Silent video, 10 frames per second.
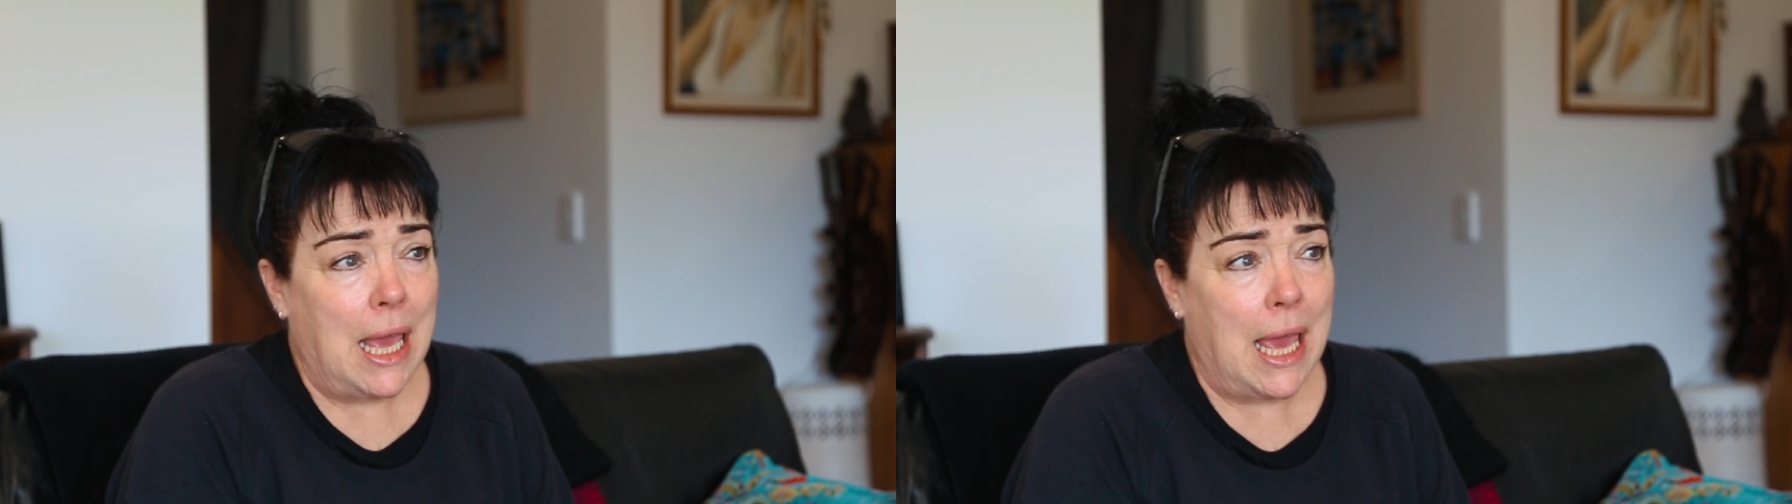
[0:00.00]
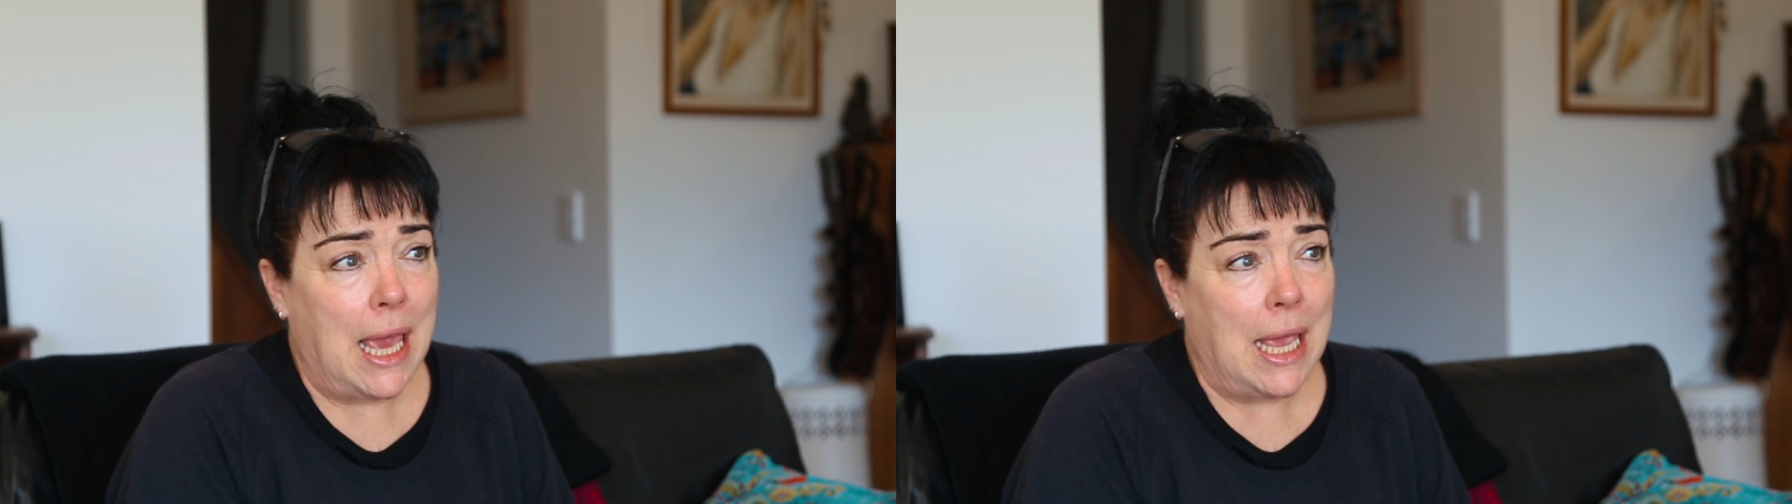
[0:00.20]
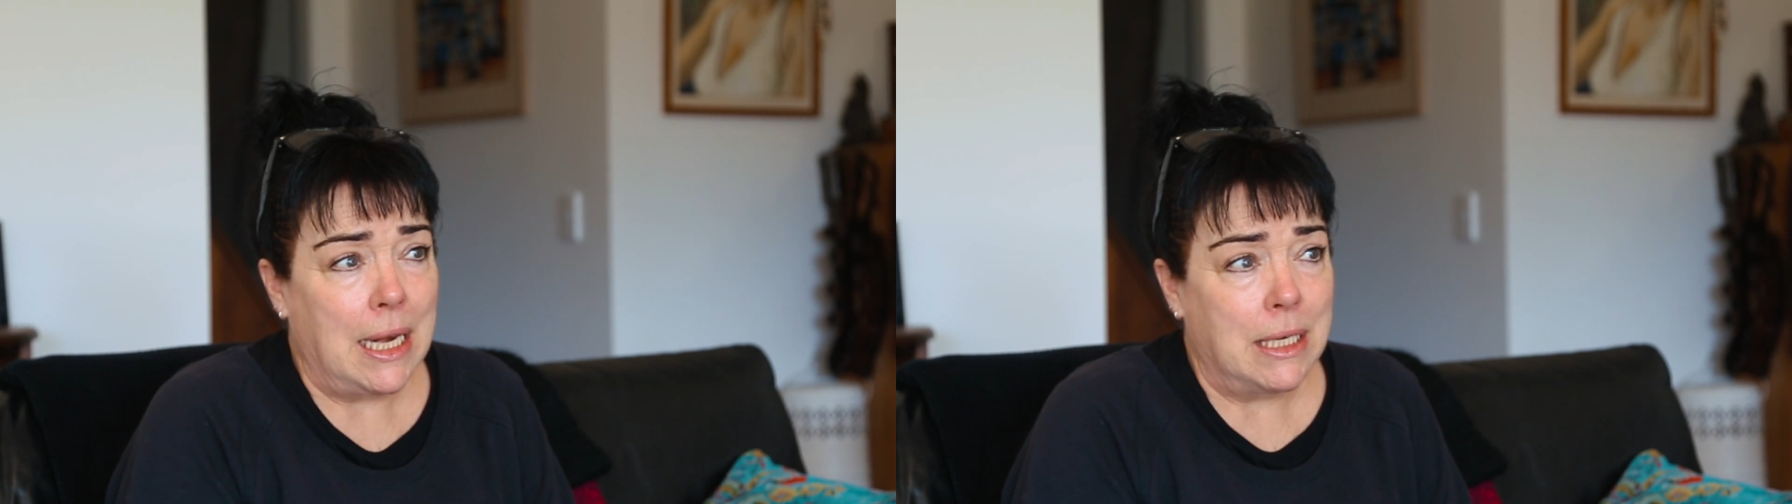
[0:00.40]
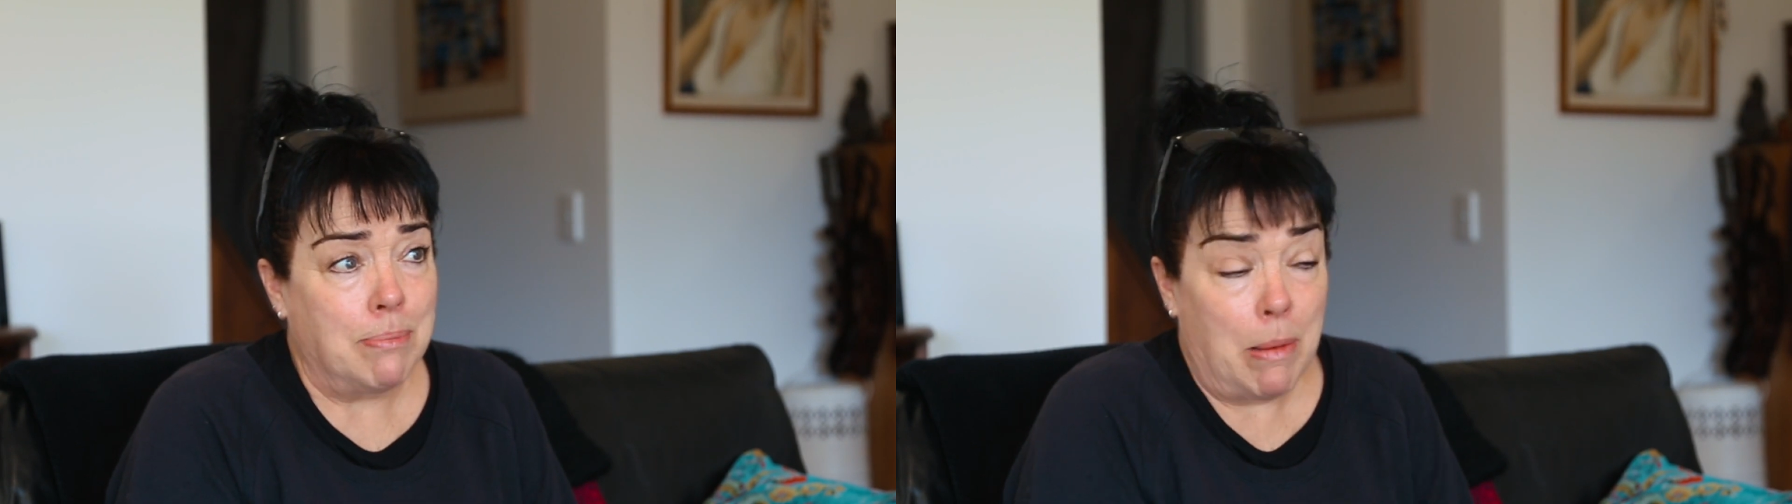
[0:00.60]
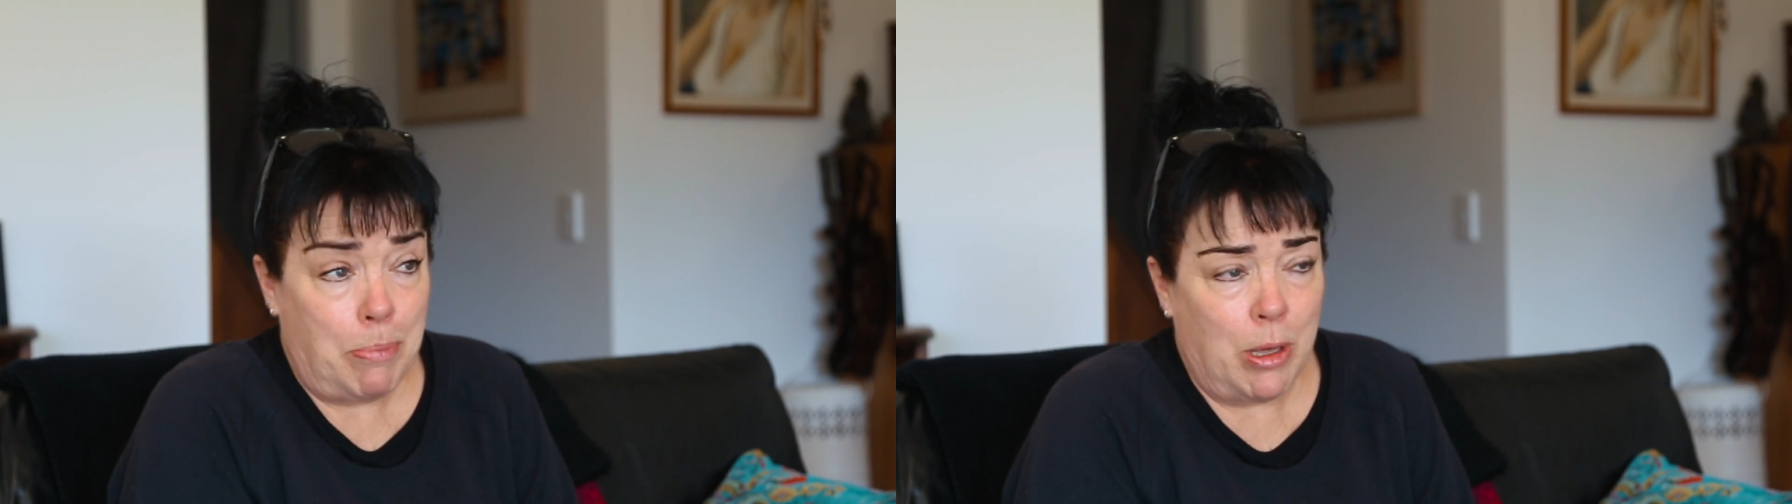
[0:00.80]
and
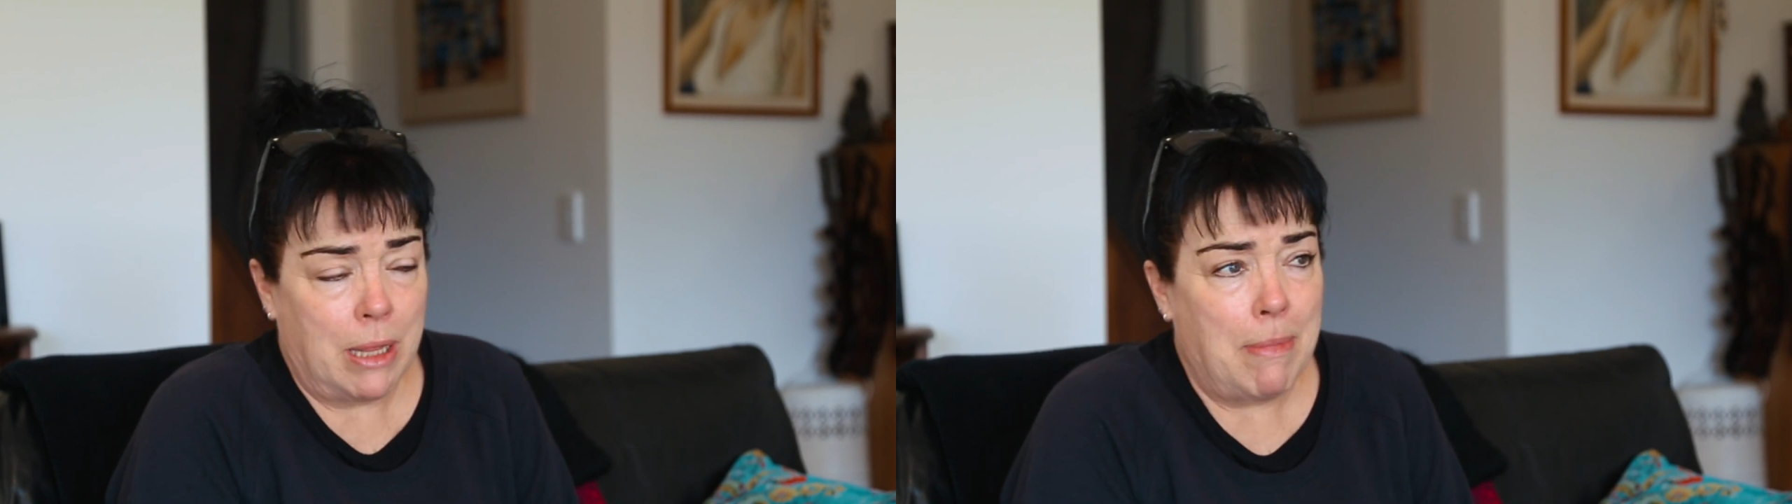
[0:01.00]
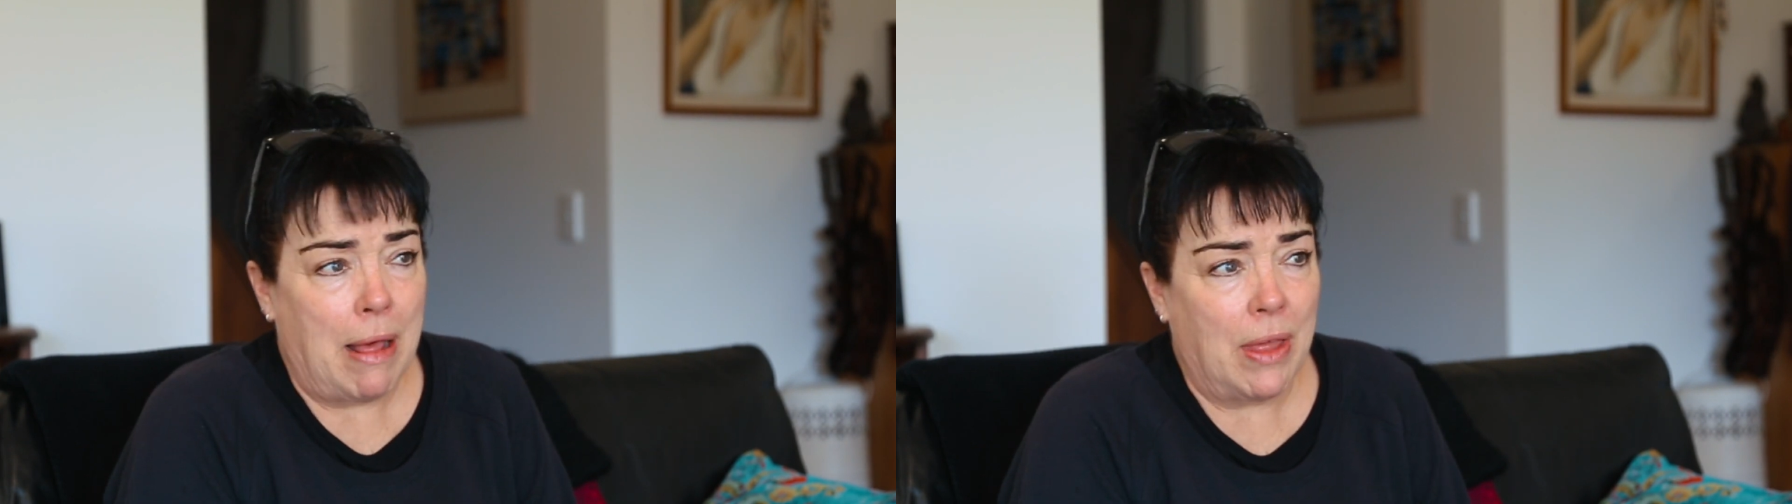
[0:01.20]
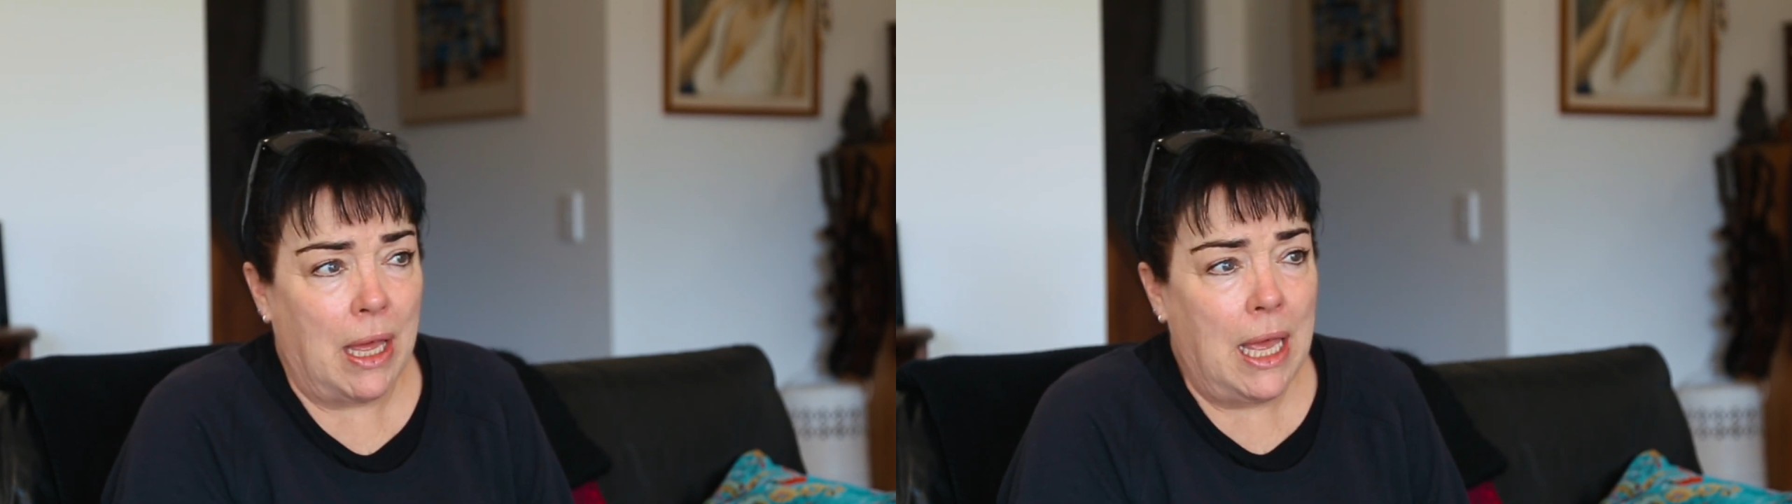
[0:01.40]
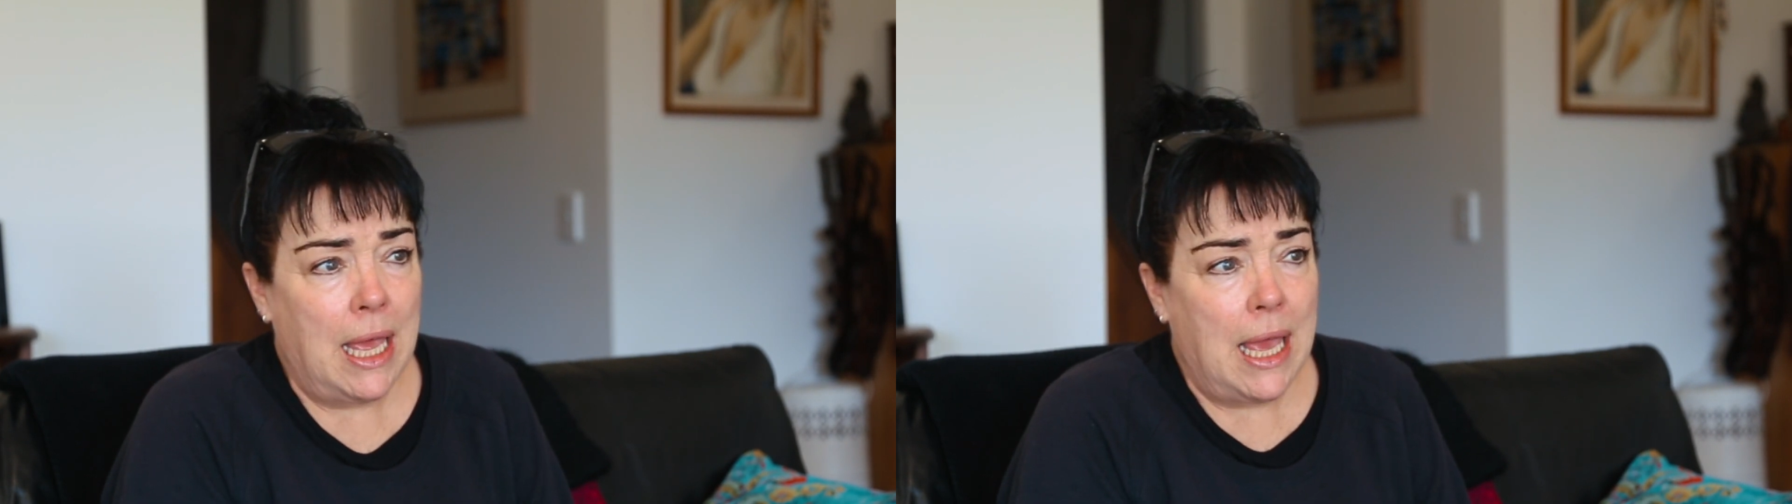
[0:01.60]
my birth mother.